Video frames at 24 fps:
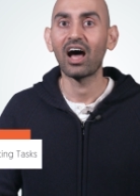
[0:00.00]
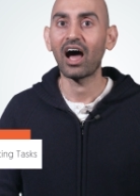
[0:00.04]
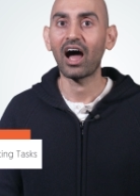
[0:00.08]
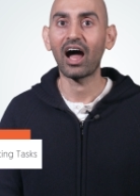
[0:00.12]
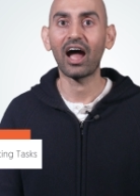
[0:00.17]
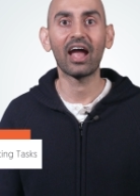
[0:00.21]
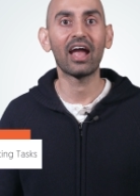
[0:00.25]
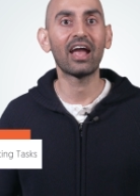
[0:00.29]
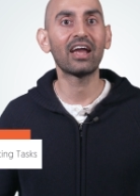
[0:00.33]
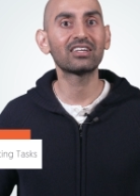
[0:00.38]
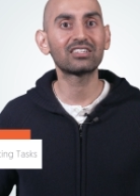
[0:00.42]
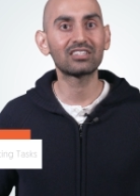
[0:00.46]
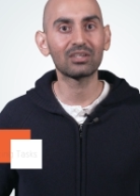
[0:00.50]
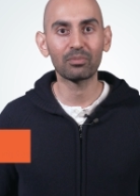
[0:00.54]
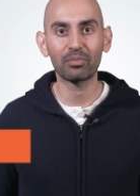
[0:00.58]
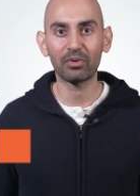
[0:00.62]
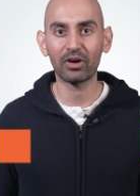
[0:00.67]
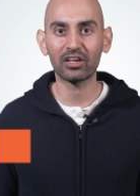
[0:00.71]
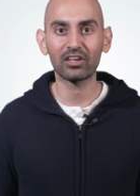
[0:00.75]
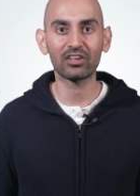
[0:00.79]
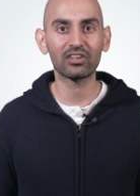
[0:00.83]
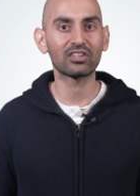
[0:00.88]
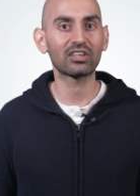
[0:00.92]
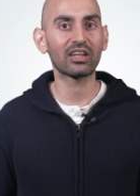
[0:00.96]
I hate to
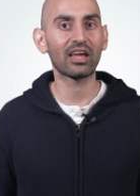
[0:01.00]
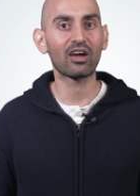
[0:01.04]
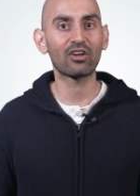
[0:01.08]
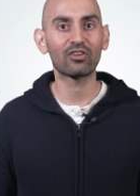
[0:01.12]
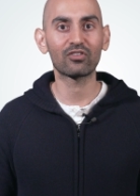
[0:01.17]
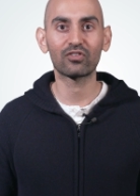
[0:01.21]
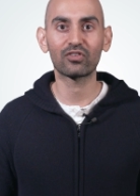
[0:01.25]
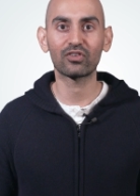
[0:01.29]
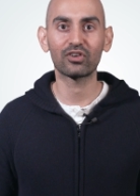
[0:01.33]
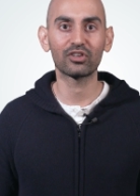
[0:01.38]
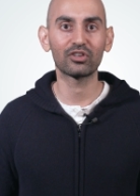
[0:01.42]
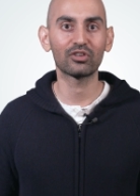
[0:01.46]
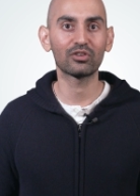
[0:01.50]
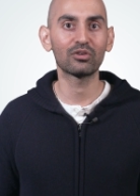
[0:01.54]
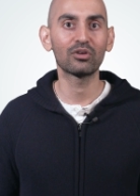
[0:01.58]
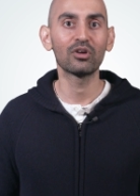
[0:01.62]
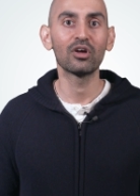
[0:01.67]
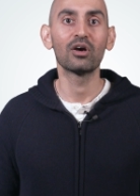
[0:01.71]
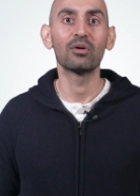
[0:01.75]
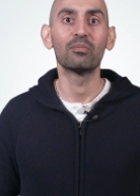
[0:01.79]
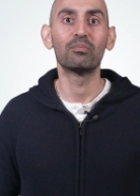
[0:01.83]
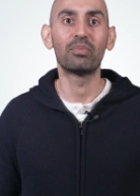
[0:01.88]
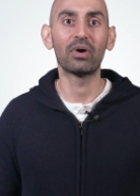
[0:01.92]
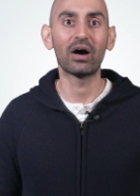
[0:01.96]
break it down for you,
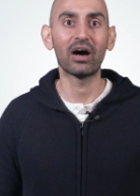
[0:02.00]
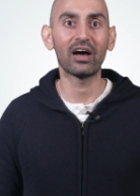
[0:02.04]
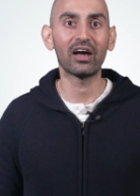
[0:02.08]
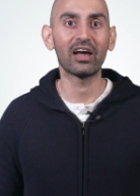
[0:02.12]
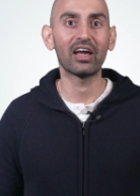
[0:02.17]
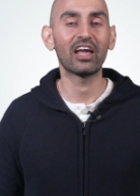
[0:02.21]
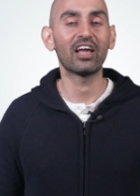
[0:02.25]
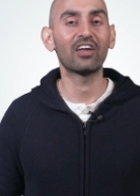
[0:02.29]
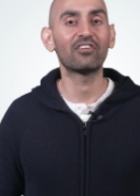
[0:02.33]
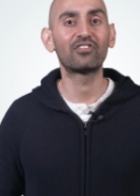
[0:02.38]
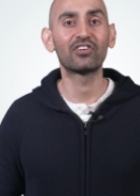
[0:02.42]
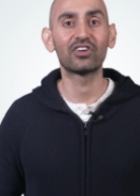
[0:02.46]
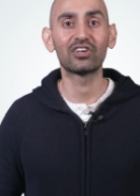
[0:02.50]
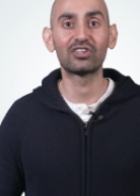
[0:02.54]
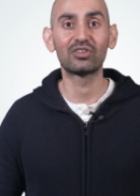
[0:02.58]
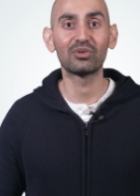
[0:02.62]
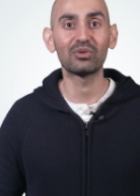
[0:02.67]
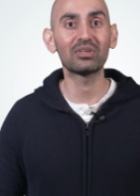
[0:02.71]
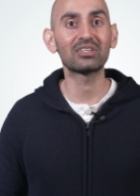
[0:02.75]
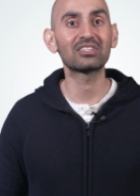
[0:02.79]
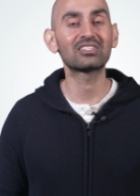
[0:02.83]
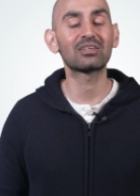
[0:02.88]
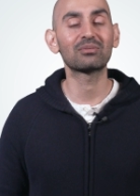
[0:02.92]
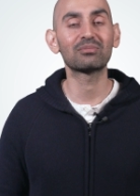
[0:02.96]
but if you're
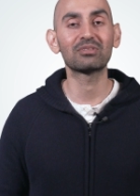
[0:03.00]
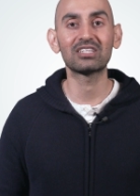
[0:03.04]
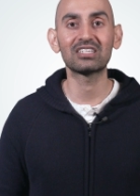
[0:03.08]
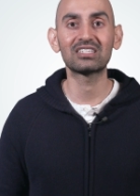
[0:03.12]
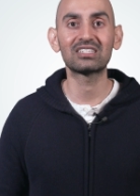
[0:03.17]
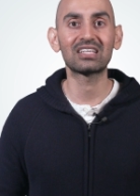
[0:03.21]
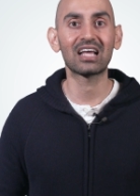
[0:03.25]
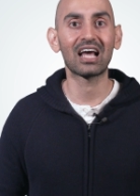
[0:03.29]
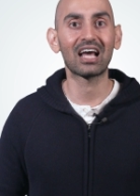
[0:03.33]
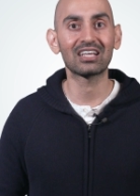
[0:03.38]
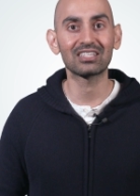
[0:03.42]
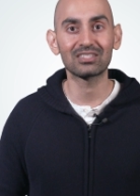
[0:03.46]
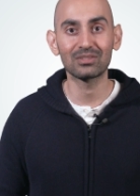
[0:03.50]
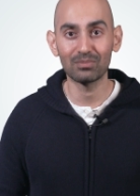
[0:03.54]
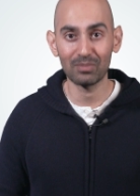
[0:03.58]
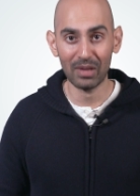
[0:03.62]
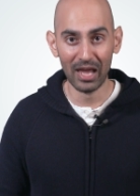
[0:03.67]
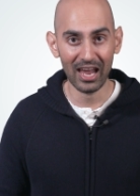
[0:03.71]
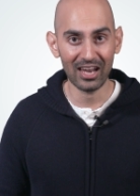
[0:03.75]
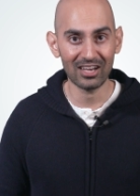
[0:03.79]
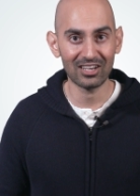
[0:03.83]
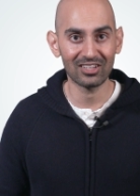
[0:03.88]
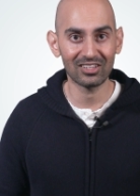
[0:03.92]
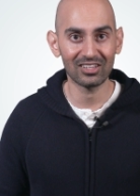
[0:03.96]
doing some of these tasks
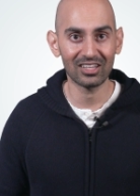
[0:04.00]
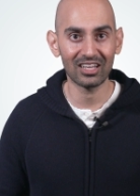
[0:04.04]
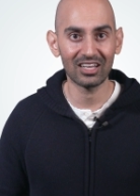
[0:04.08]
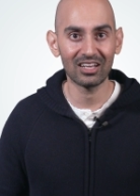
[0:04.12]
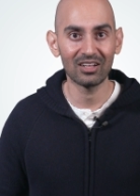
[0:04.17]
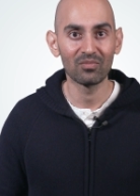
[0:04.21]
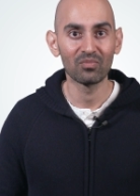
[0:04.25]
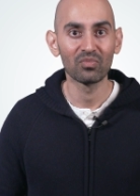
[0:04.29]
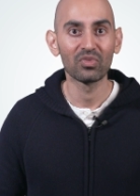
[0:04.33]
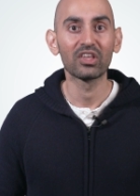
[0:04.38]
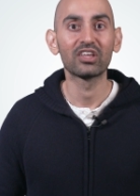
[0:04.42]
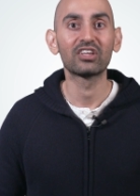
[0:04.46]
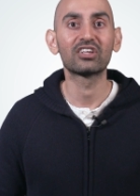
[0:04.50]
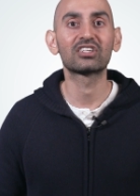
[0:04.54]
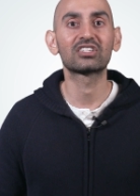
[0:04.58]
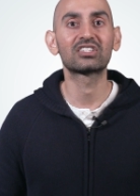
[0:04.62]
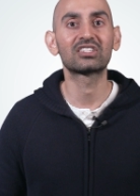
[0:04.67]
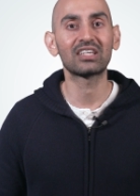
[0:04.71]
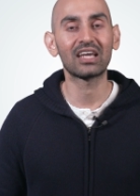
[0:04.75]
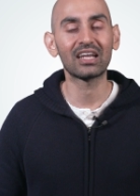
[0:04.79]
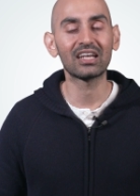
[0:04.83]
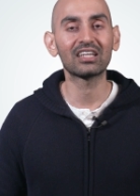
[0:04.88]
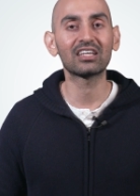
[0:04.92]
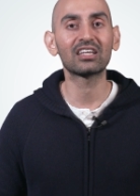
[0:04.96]
manually, you're
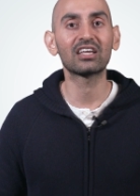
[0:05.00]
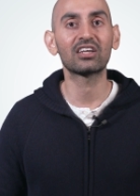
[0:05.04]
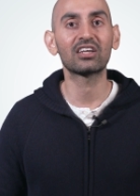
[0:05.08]
setting